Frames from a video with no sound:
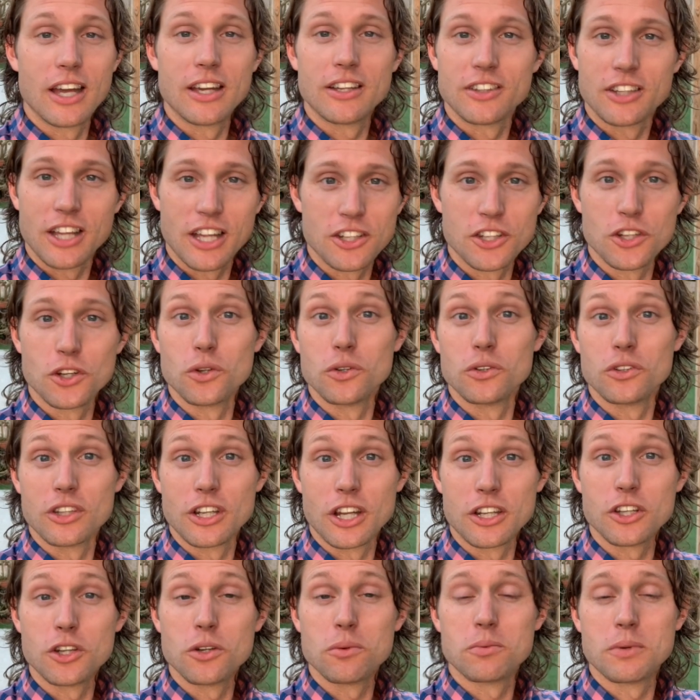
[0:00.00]
then you,
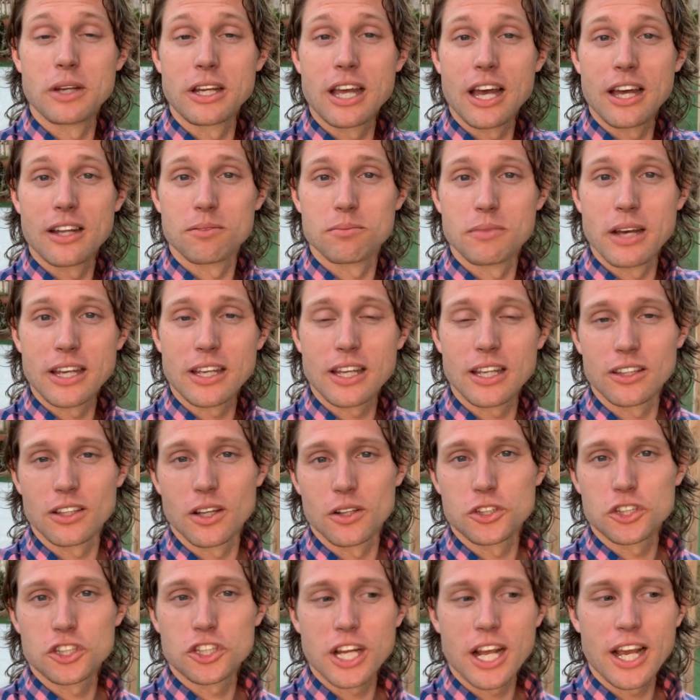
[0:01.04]
and you begin making
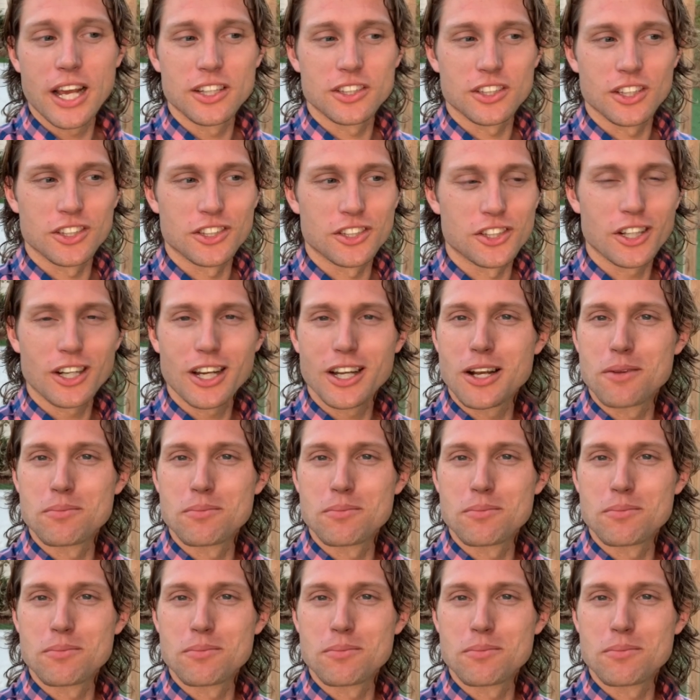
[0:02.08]
those changes, you're going